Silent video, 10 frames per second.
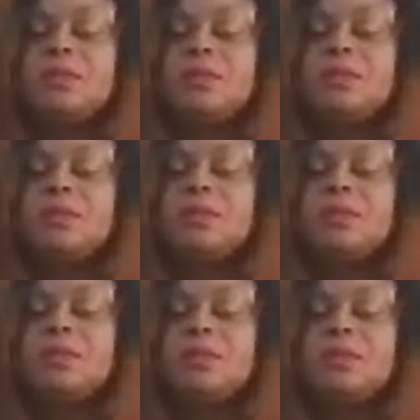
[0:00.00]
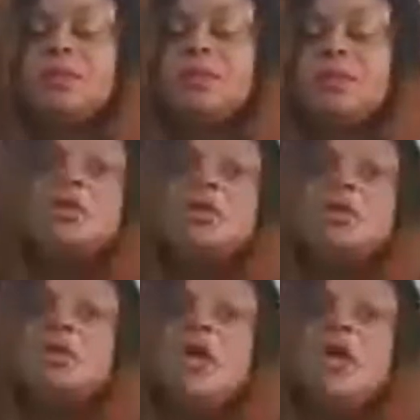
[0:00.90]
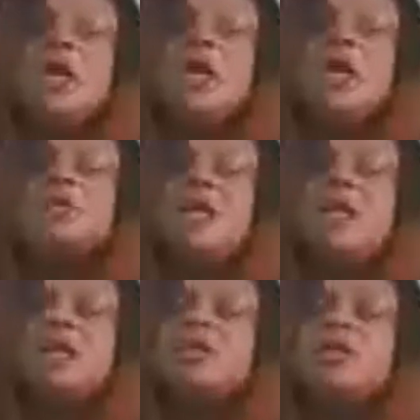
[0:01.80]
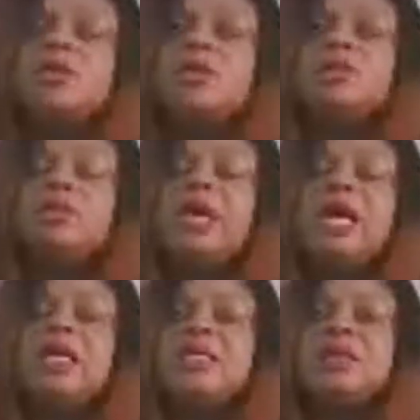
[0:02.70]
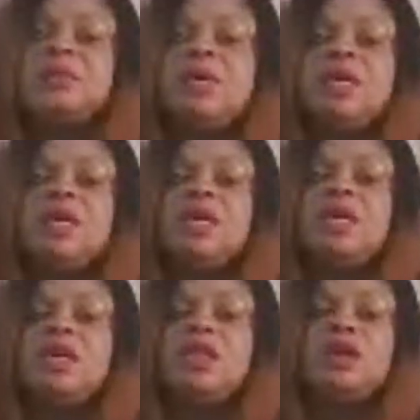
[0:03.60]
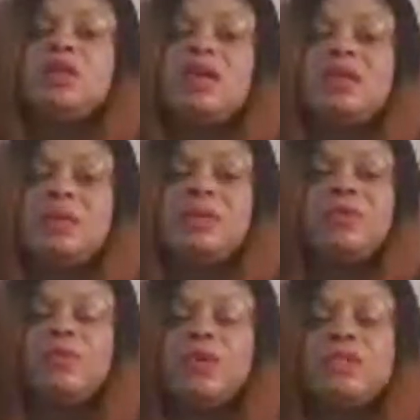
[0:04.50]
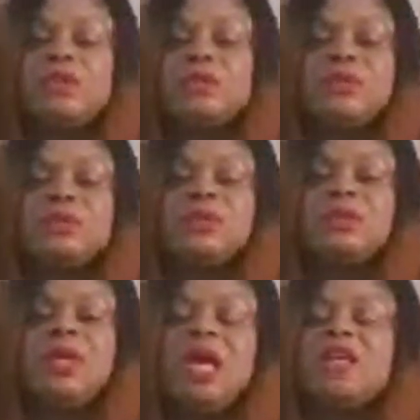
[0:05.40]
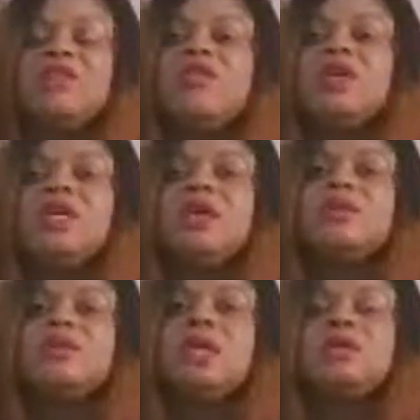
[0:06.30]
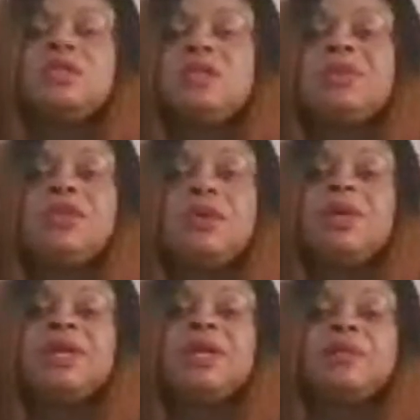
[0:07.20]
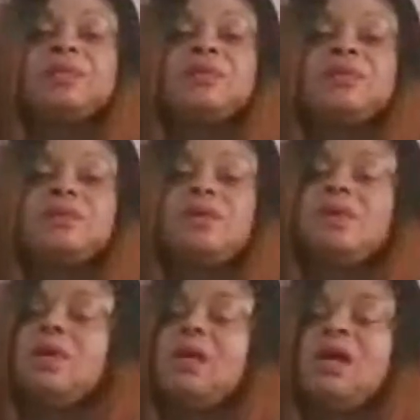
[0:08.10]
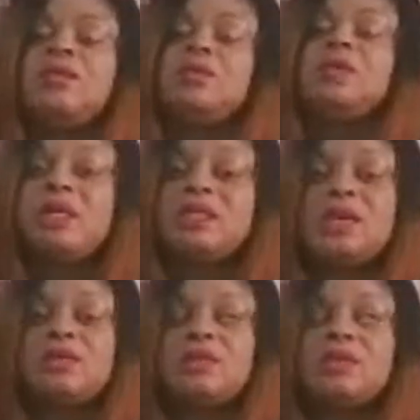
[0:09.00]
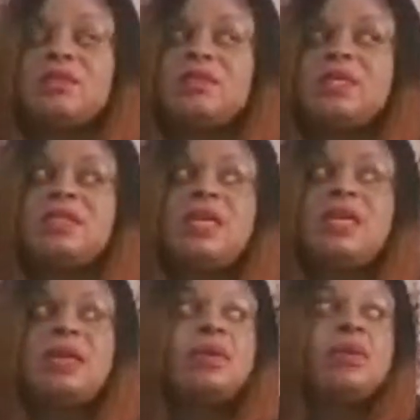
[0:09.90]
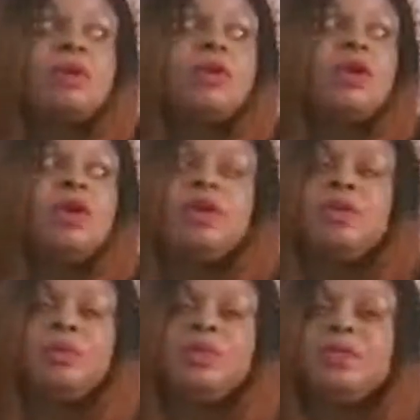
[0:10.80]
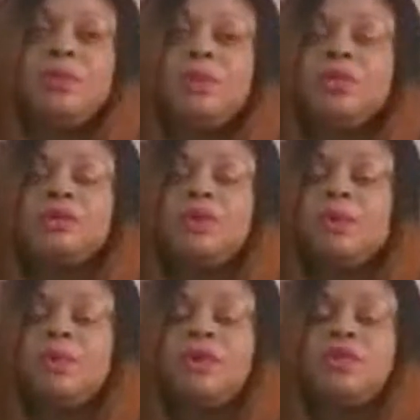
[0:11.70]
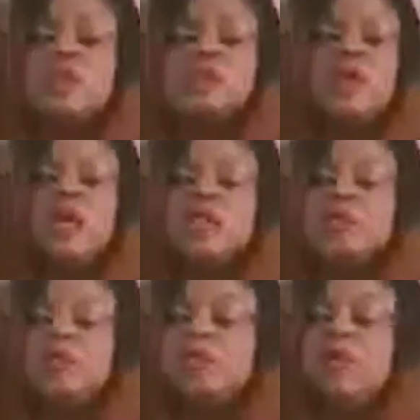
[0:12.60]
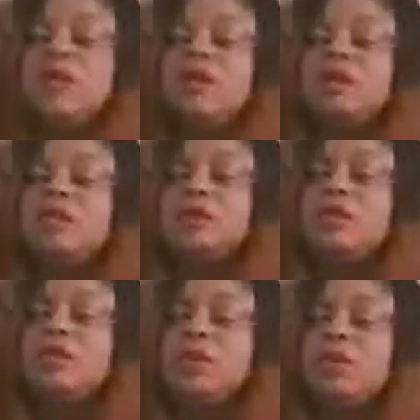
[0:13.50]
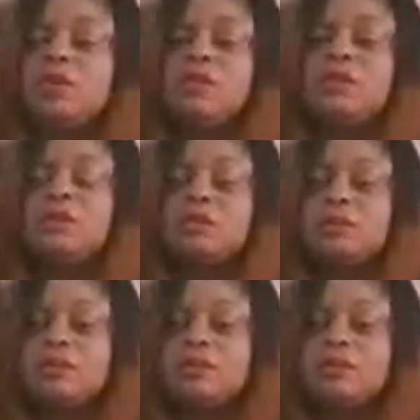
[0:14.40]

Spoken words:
They are very, very annoying. I can't stand that someone will be asking me that type of question. Are you going out? And you see me going out. The way I will answer yourself, next time you won't even want to come closer to ask me such a question.